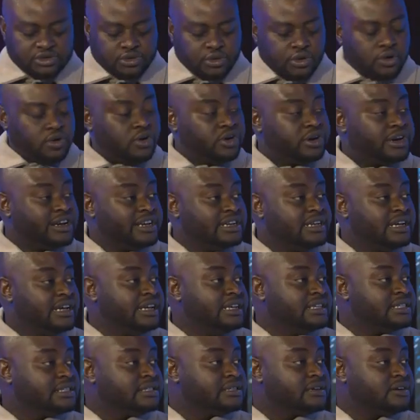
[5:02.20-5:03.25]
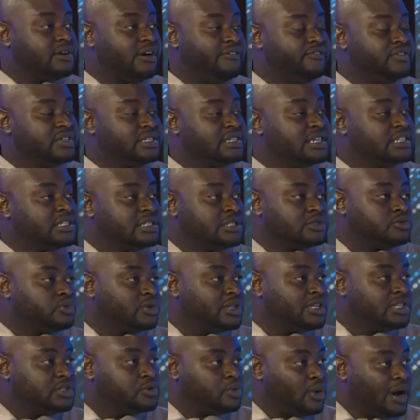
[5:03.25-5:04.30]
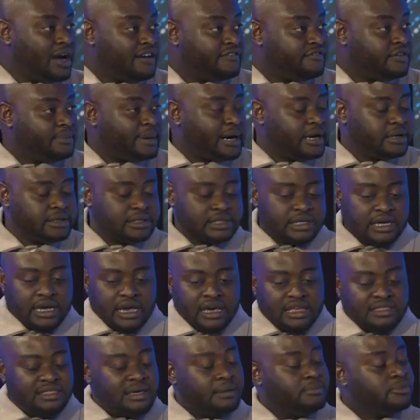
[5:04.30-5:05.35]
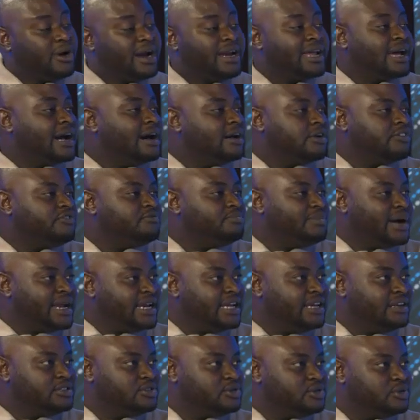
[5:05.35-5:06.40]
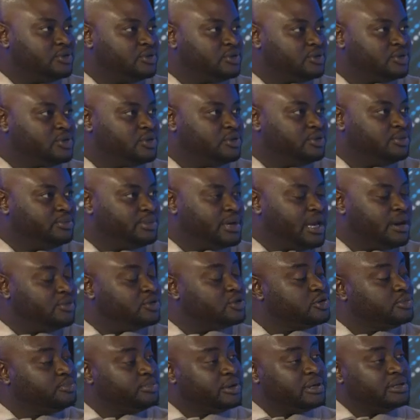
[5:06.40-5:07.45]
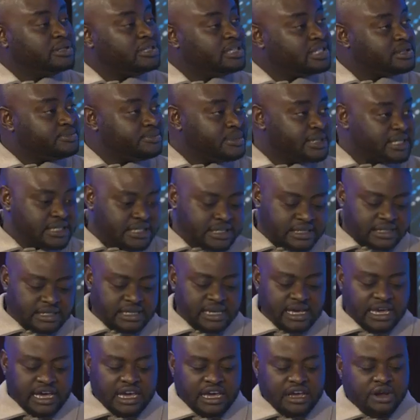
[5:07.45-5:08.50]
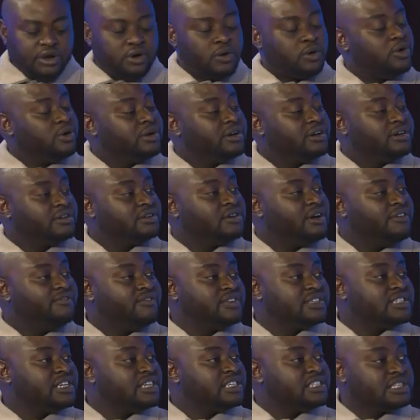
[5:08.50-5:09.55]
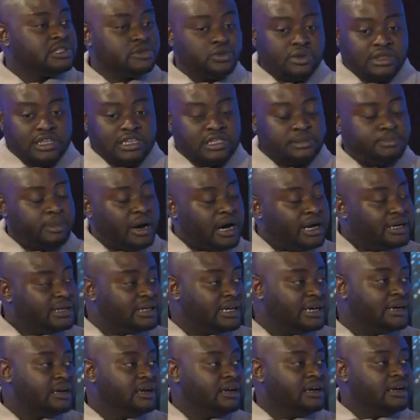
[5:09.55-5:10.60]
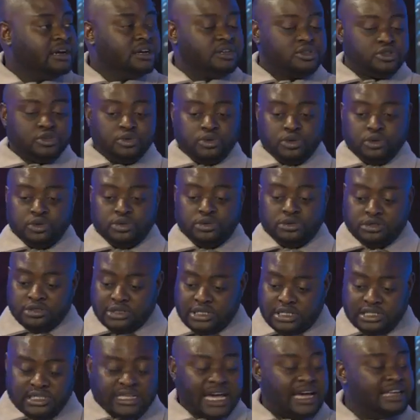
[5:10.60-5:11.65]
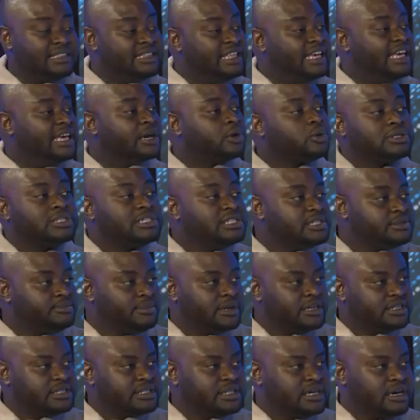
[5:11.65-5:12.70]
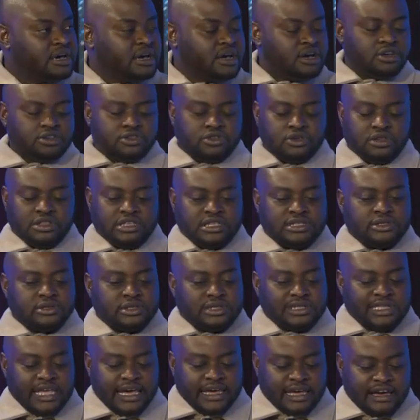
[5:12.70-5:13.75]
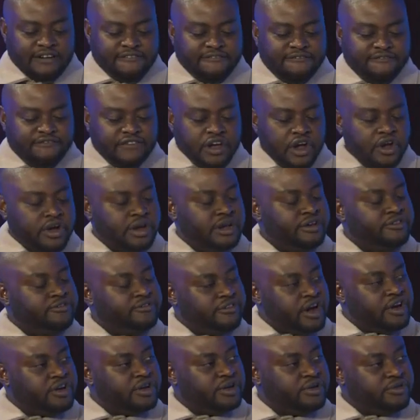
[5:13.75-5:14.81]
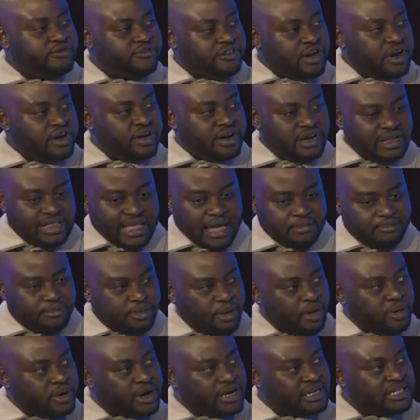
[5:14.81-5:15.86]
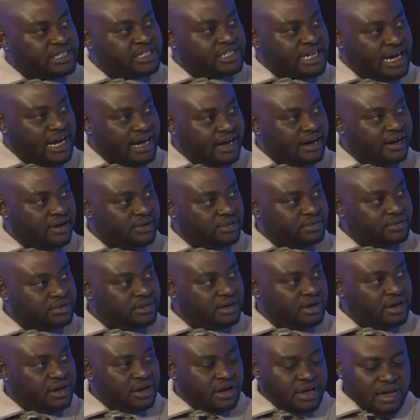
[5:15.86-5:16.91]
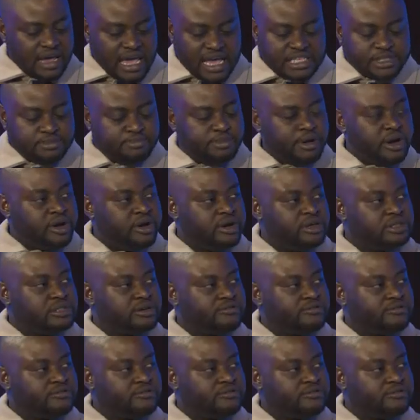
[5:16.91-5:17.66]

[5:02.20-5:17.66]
recorded his conversations with his wife about them running out of money to be able to build this business. He recorded conversations with his partner to decide the equity split. So this is like a very, very, very like broken down experience